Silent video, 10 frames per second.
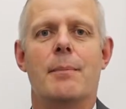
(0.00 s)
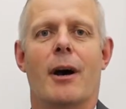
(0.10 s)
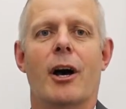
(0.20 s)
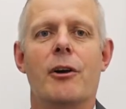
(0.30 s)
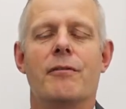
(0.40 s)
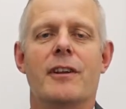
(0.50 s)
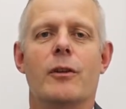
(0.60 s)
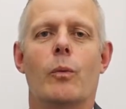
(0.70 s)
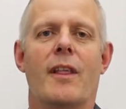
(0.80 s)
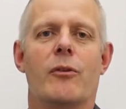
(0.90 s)
but hopefully
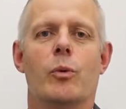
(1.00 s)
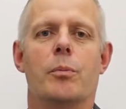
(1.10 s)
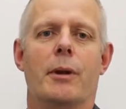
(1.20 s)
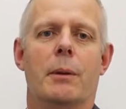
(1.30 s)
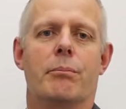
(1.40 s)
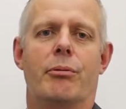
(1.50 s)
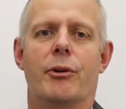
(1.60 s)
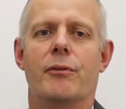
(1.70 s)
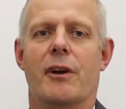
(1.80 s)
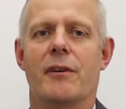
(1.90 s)
the weather will
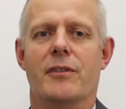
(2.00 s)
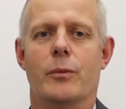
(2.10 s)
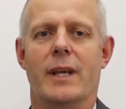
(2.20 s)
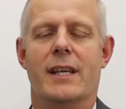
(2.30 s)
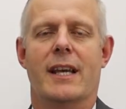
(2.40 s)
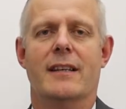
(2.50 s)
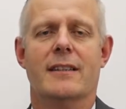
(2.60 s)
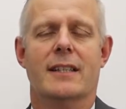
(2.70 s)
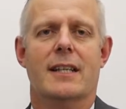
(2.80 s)
improve over the weekend.